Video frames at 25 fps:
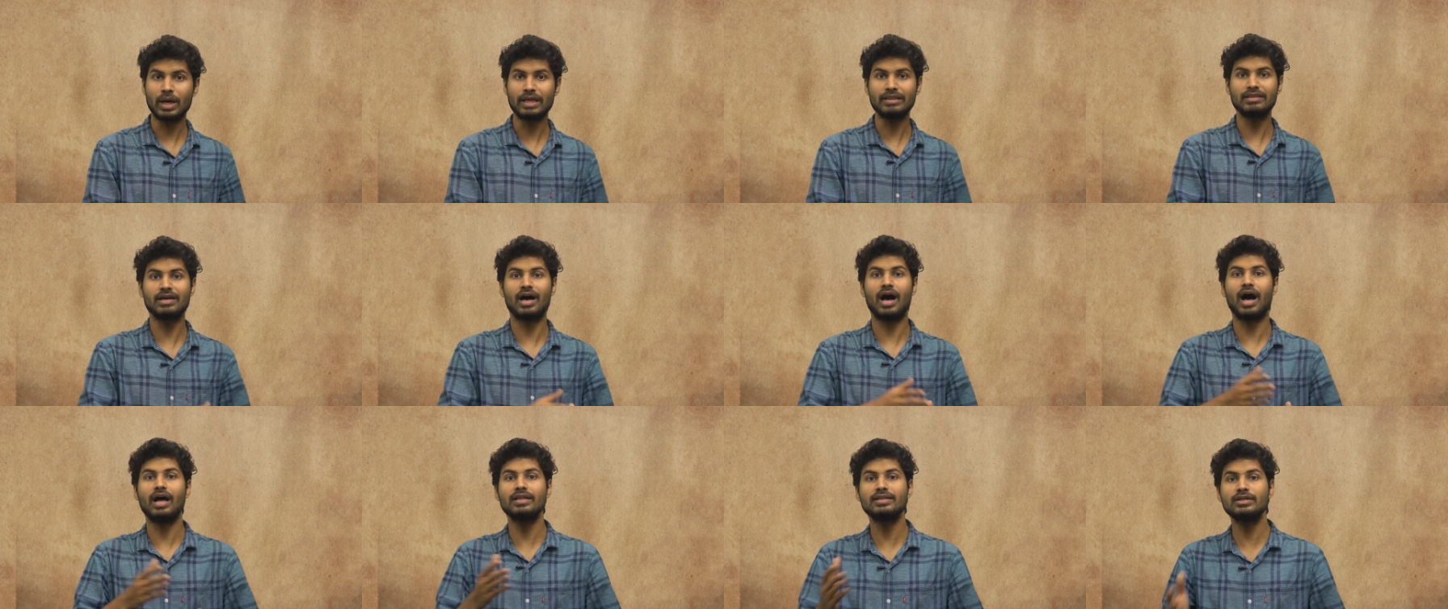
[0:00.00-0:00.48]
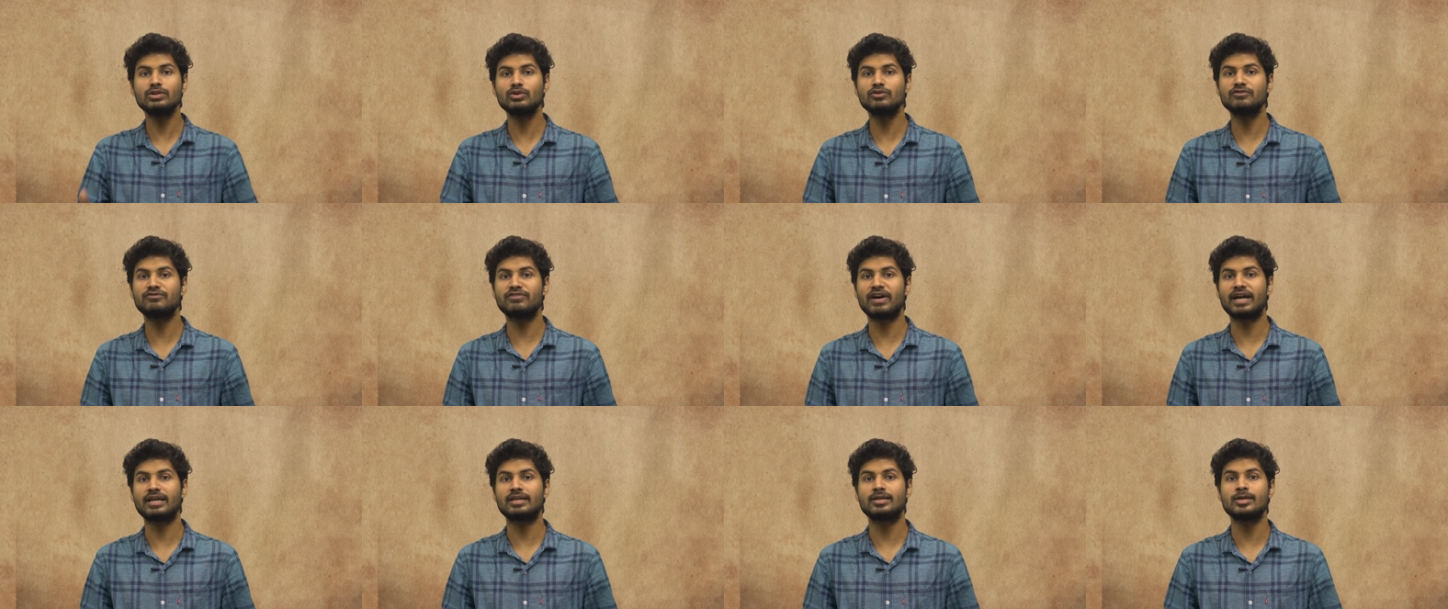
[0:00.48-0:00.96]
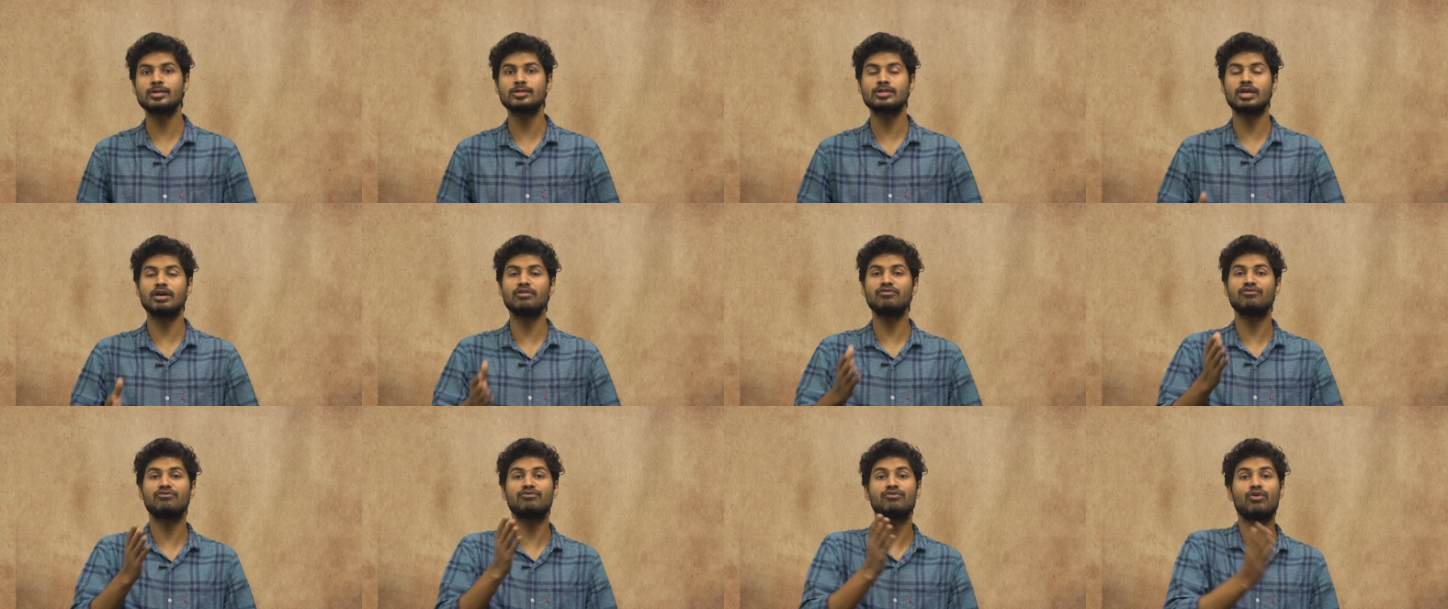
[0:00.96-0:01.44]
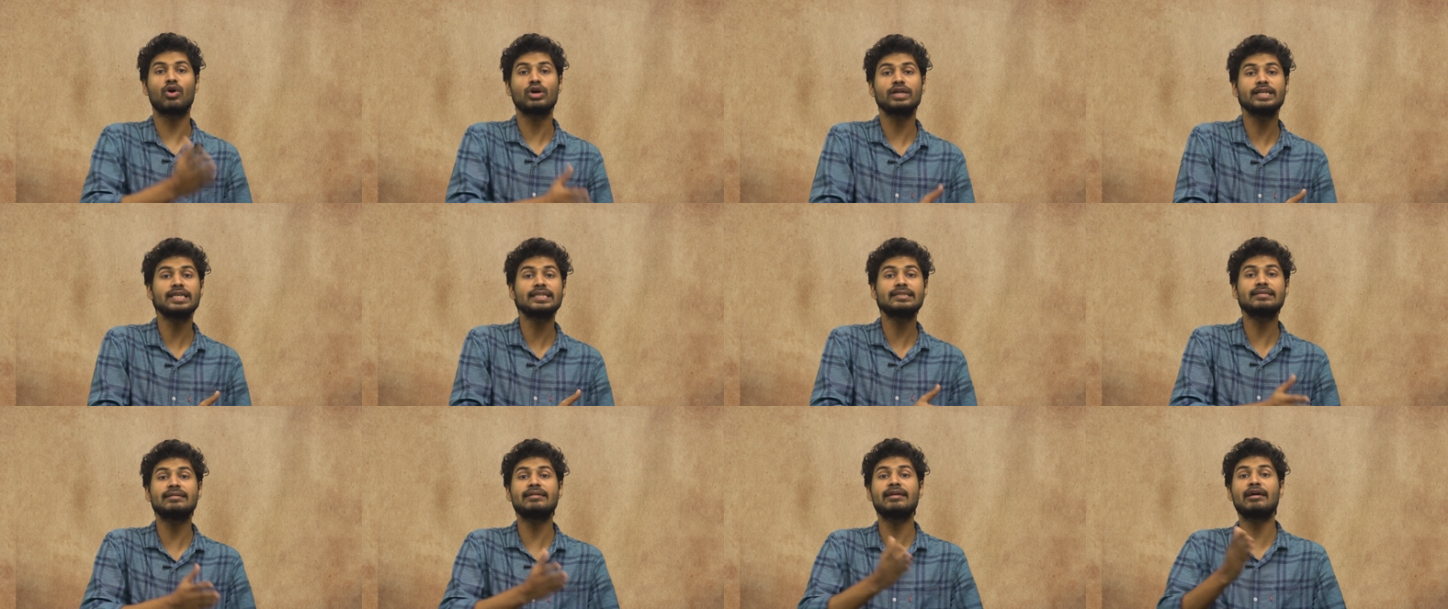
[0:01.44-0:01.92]
and the other 2 factors are
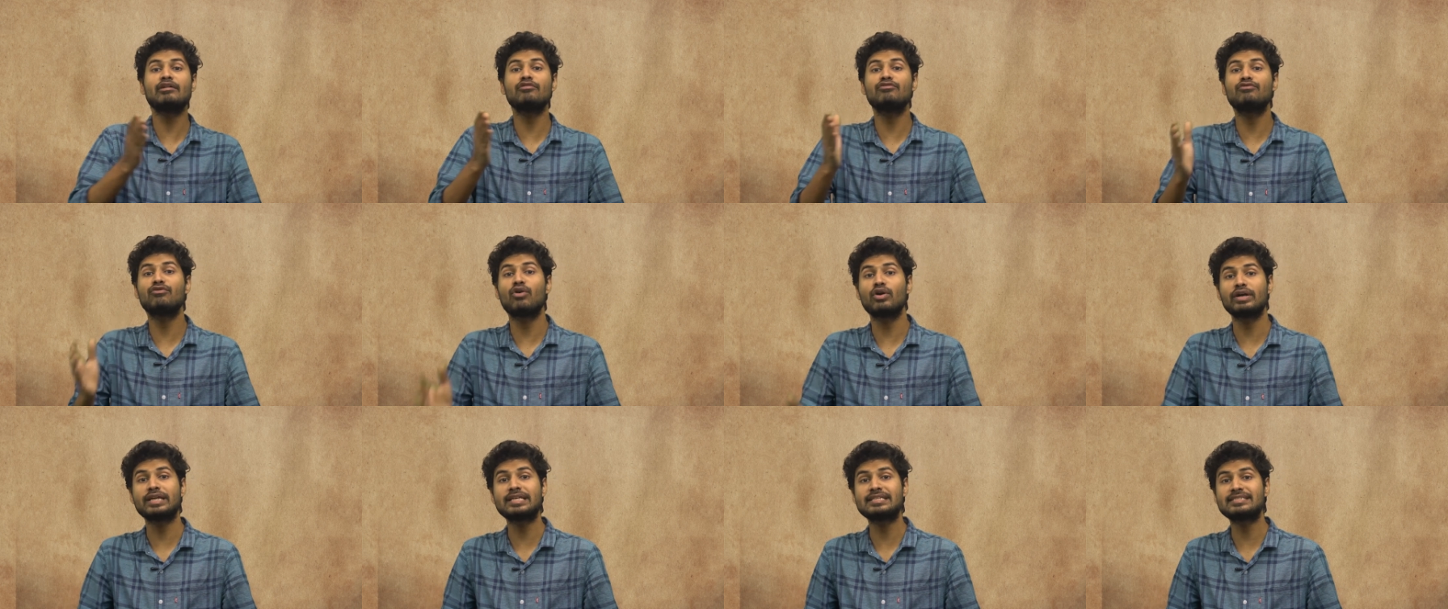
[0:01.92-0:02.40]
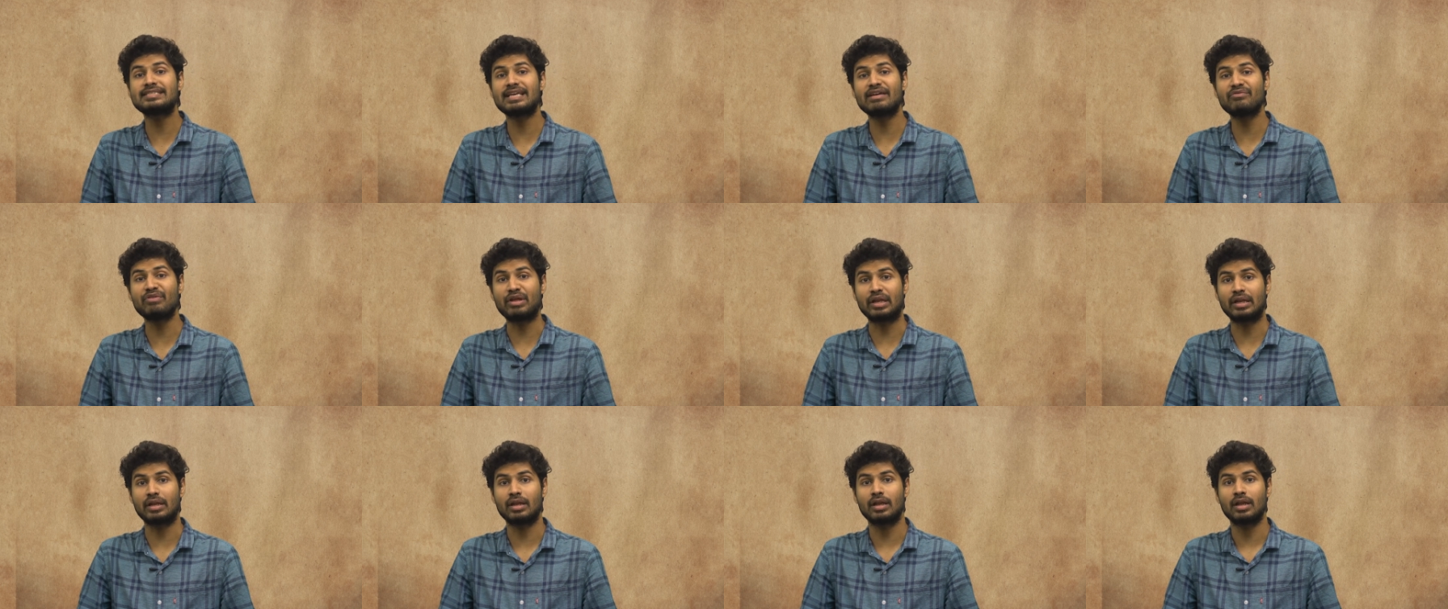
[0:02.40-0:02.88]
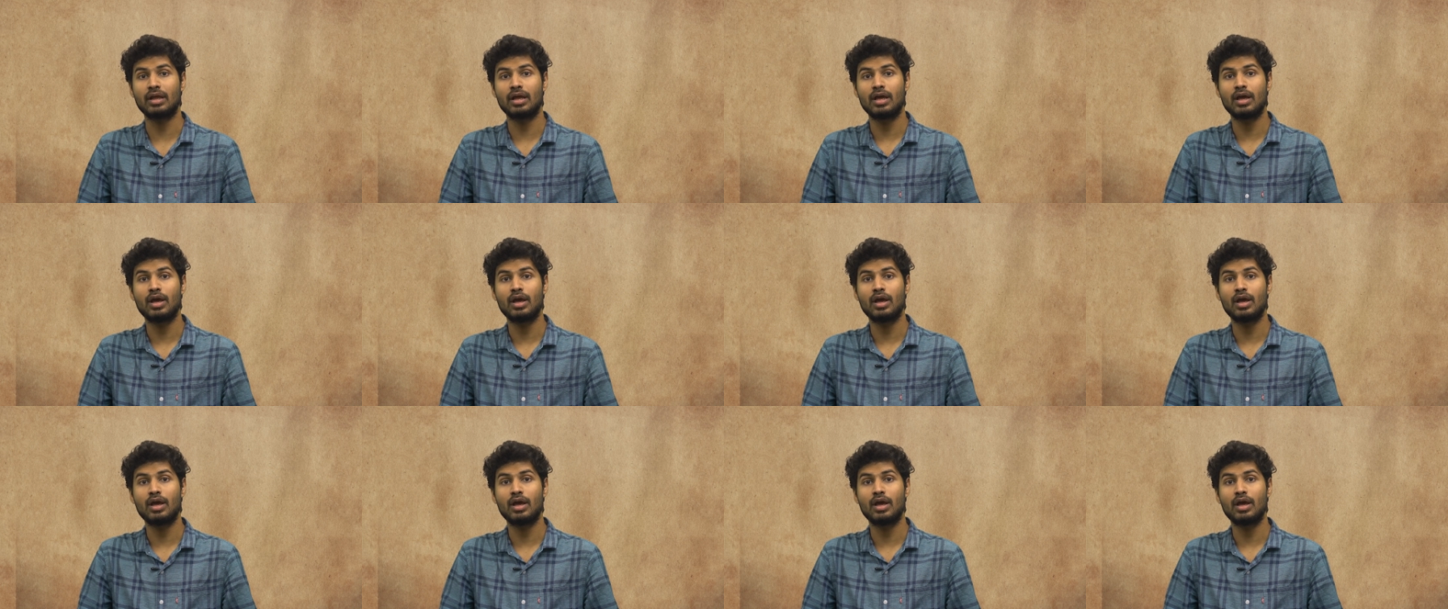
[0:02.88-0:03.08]
43 and 47.